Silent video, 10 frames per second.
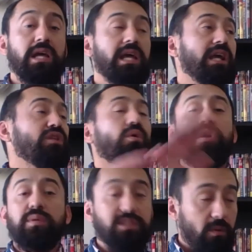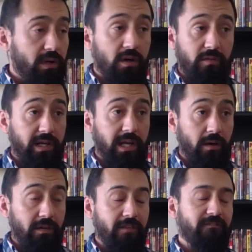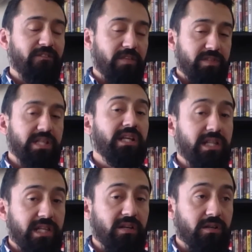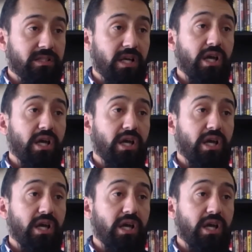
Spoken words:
Ignore what's going on right now. In 15 years,